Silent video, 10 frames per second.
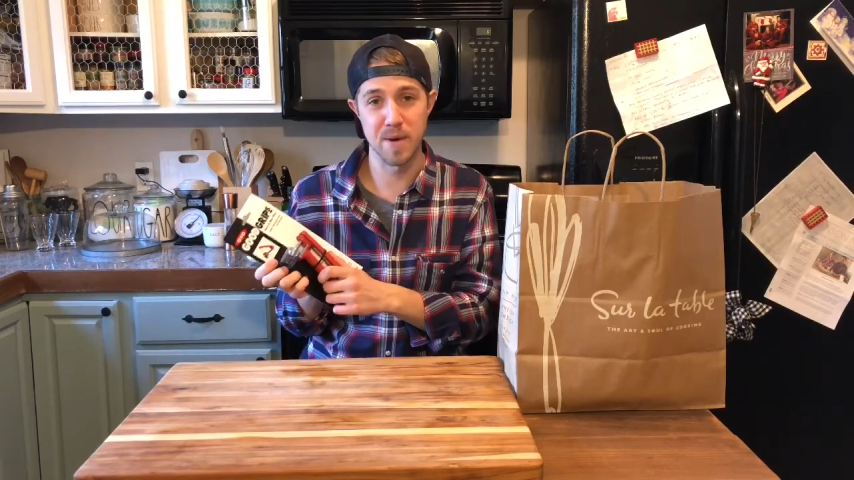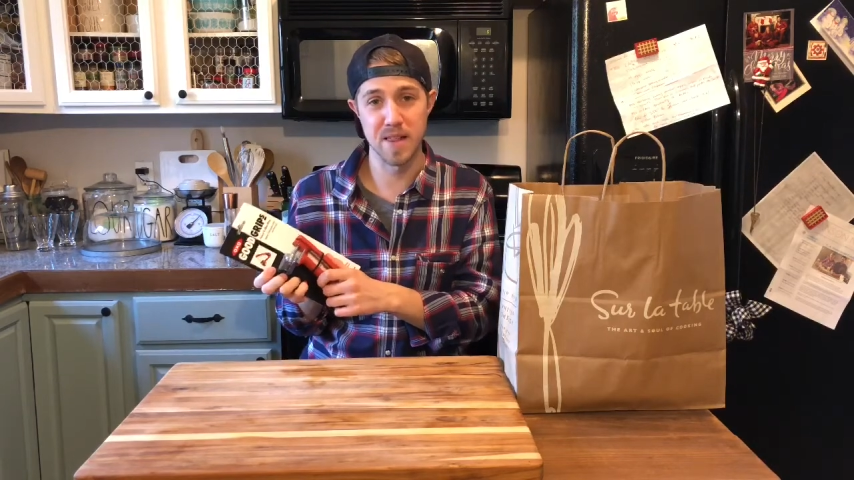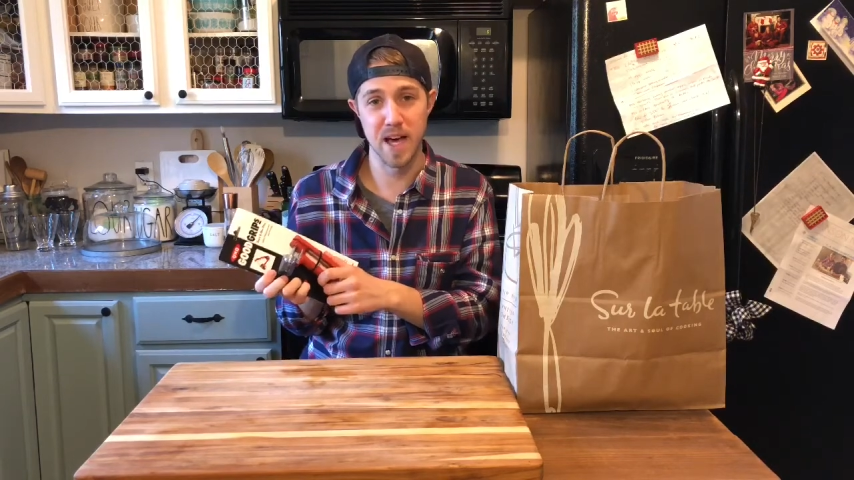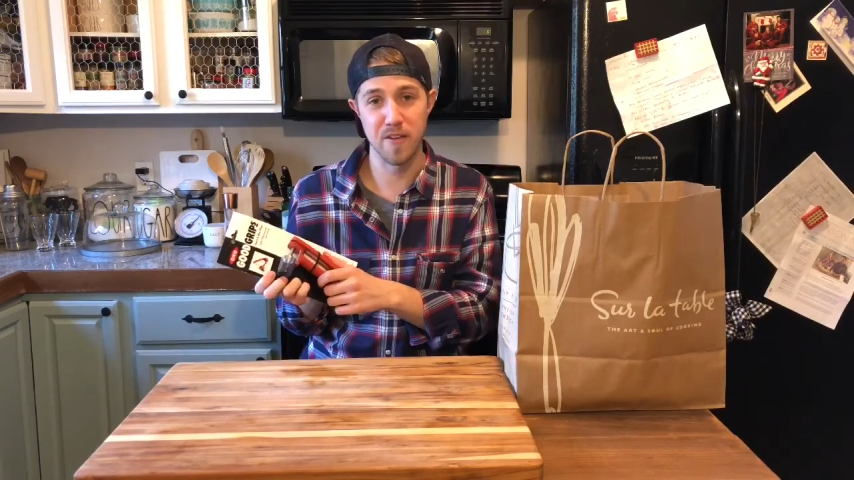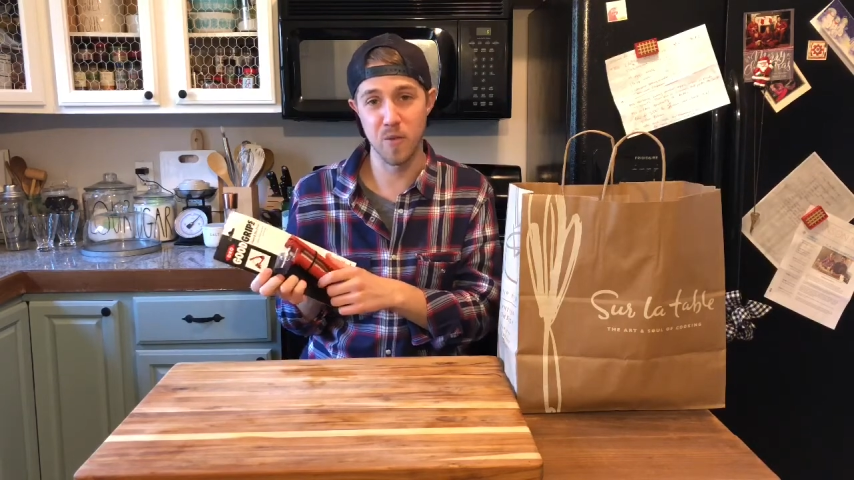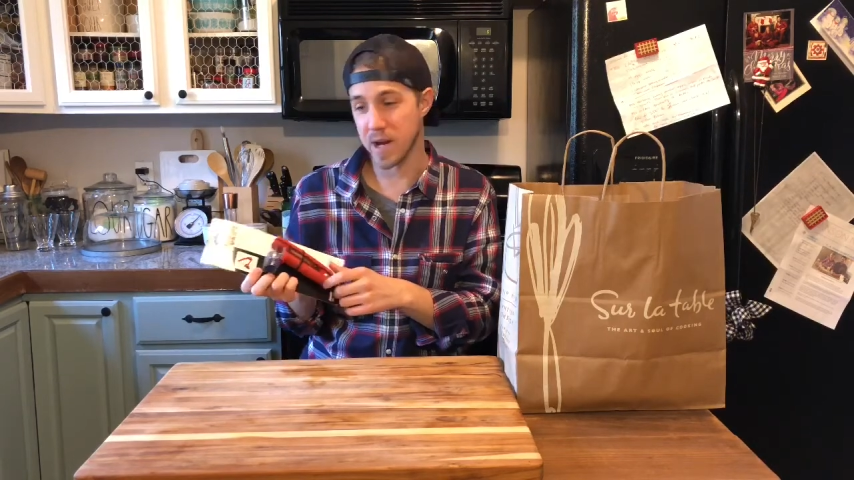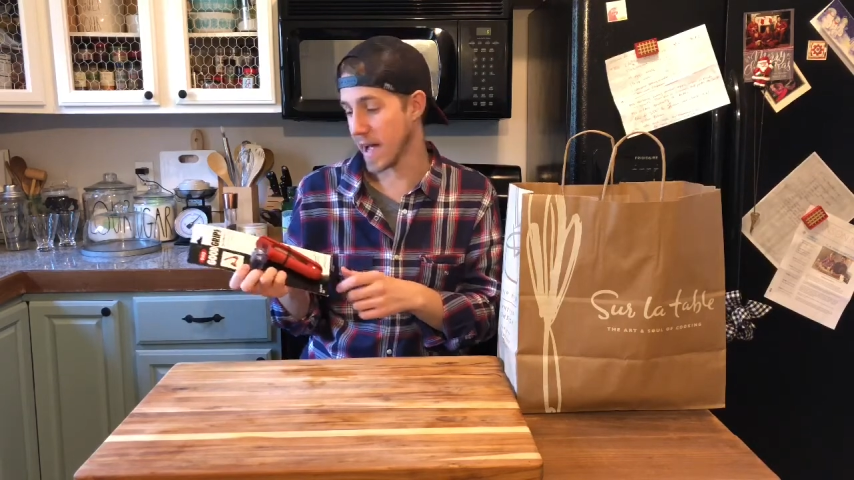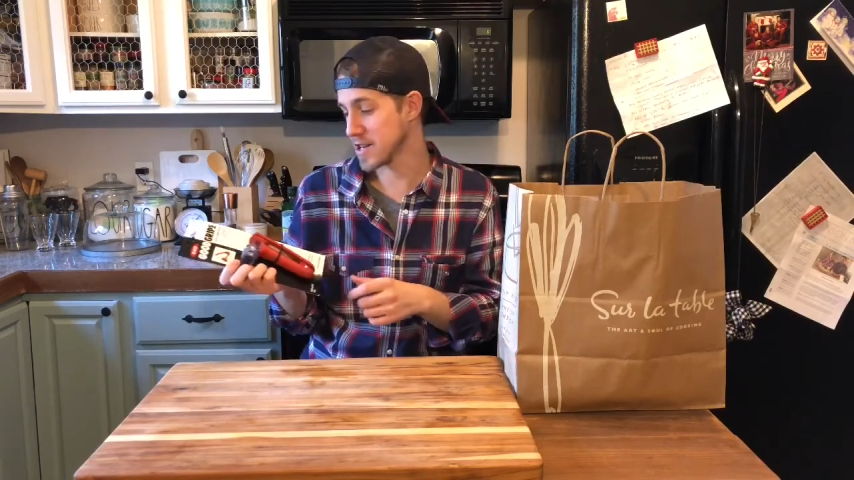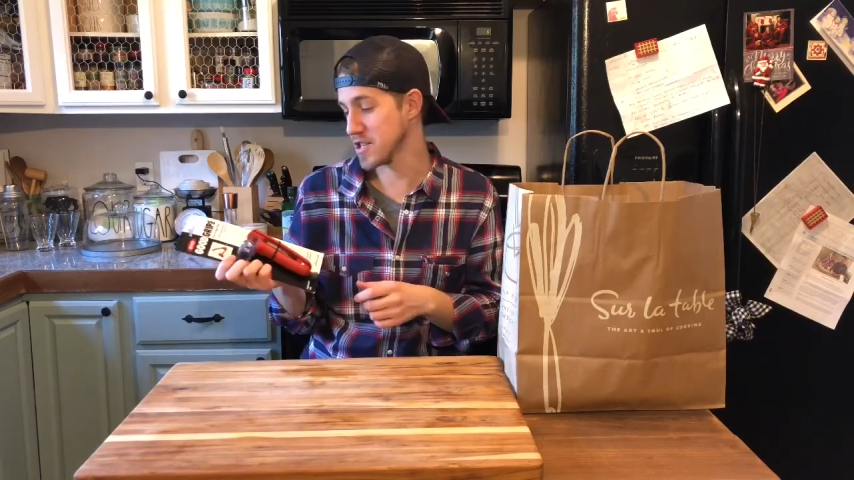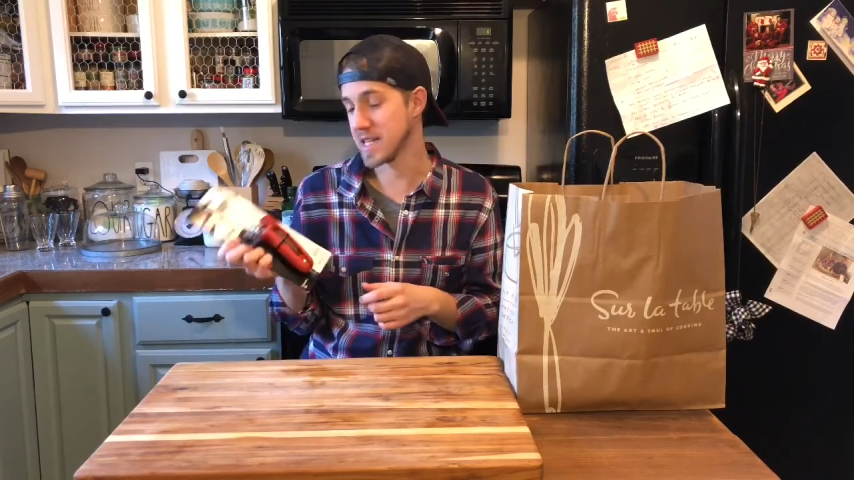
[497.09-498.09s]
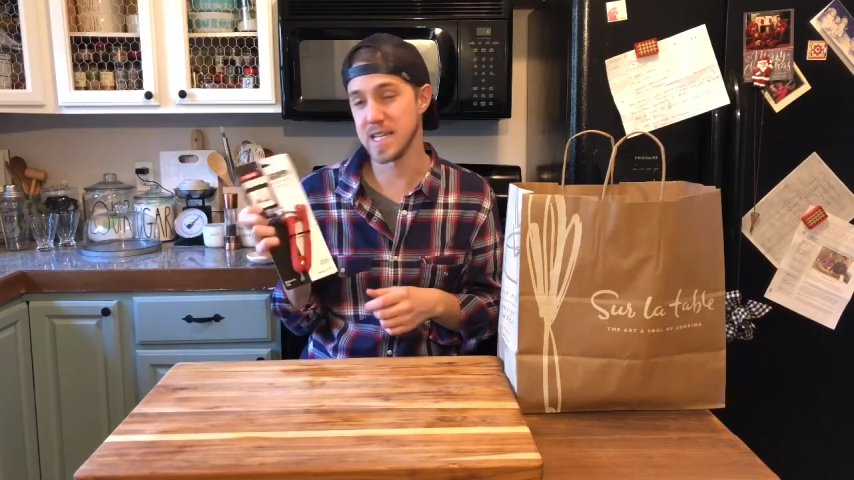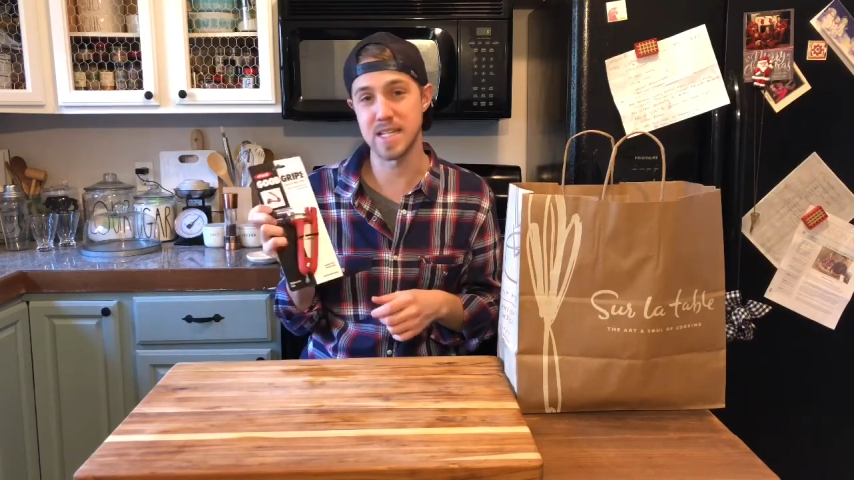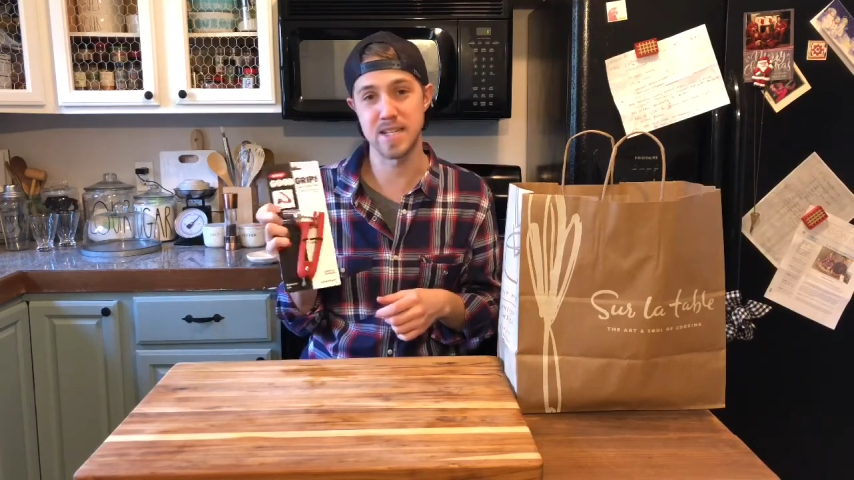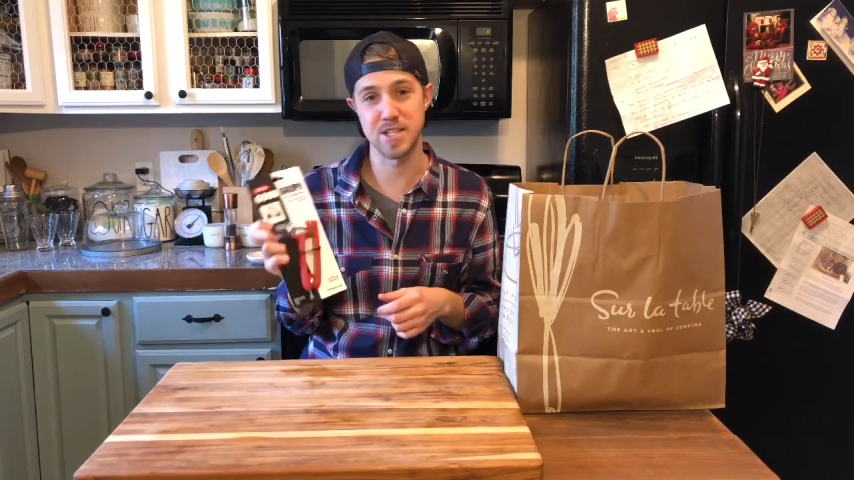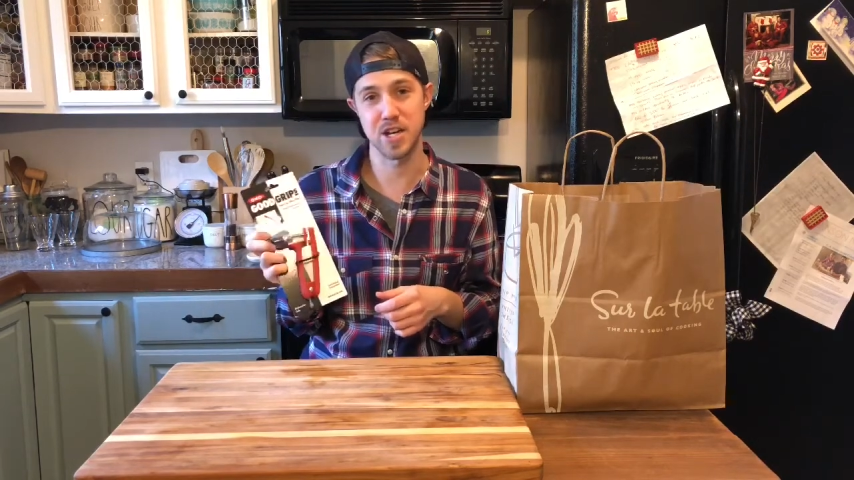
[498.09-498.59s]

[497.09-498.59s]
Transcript: my life when I actually needed